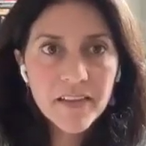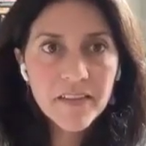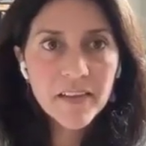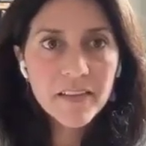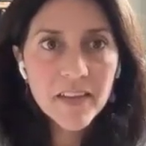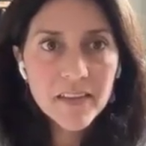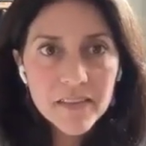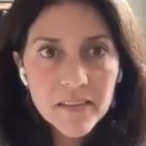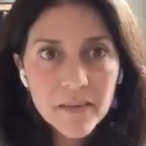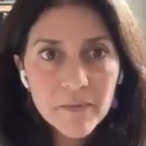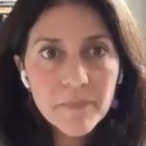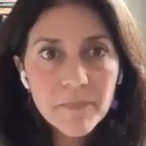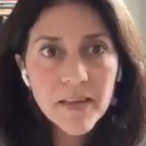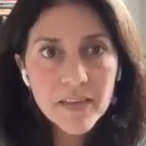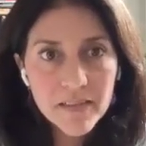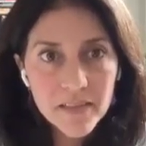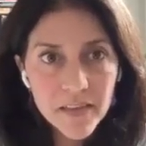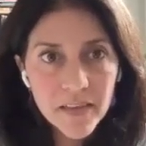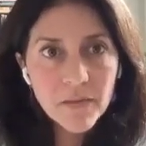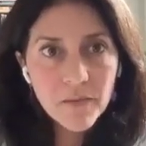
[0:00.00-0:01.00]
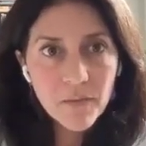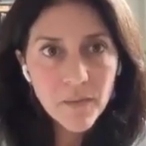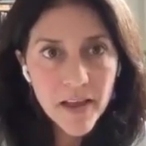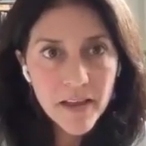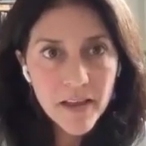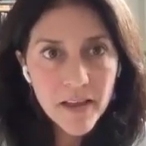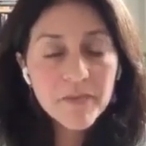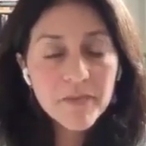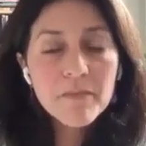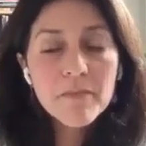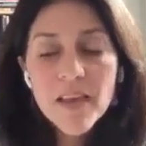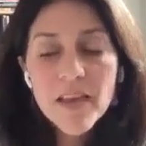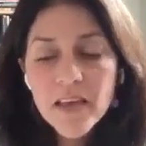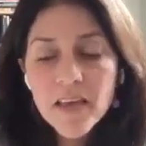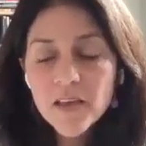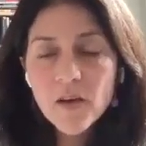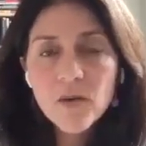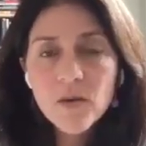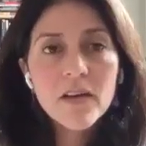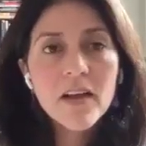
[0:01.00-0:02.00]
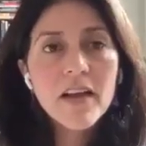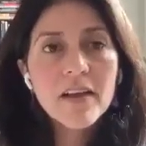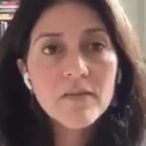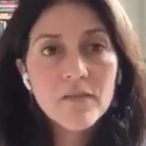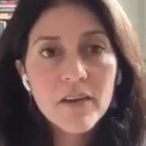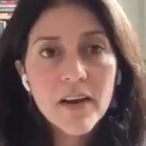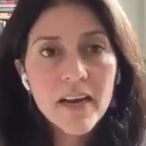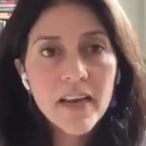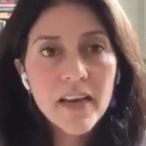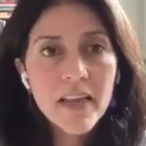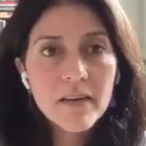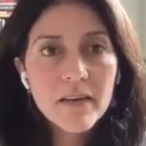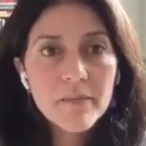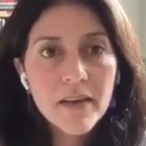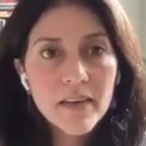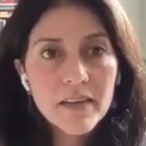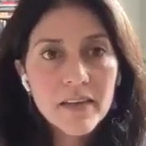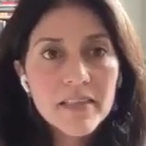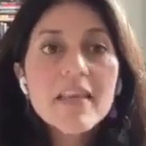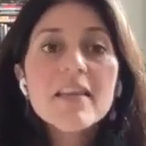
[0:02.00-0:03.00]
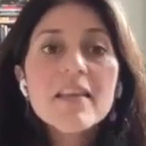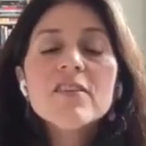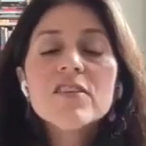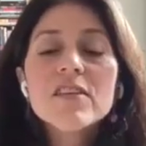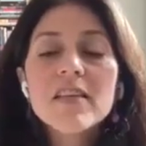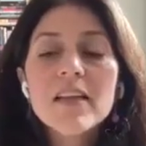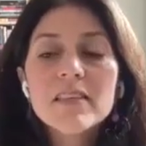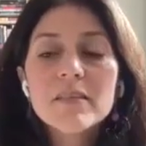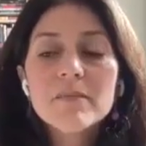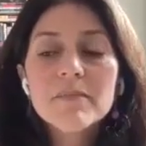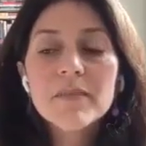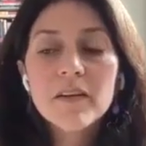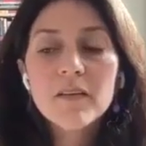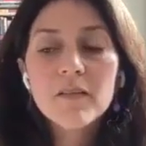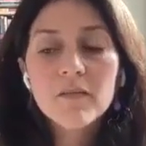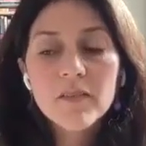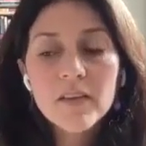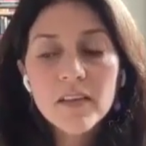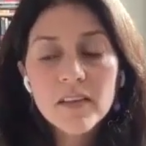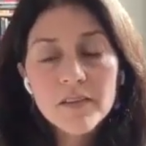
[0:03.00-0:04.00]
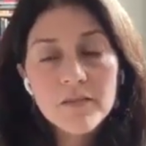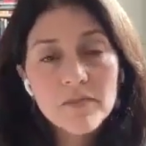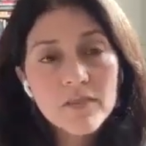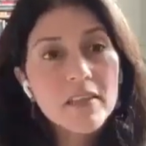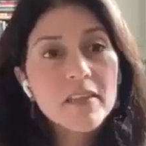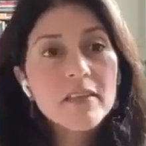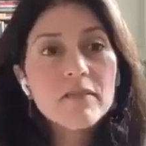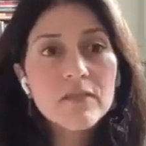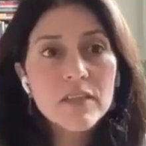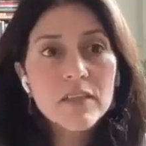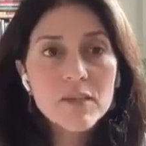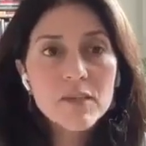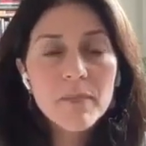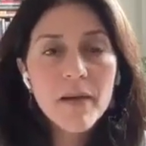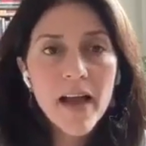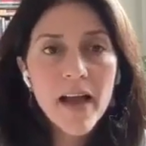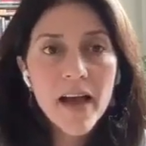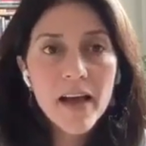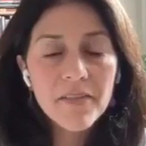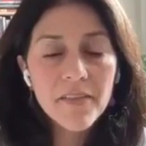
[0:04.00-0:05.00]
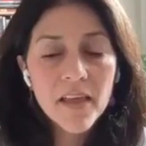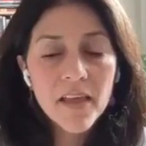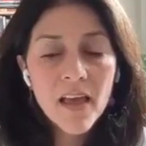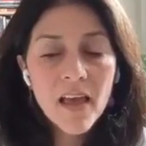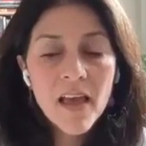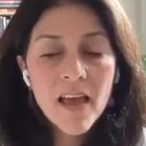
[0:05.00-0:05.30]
I think that's the basic way. For me, yoga and writing and meditation has been a really, really rich path.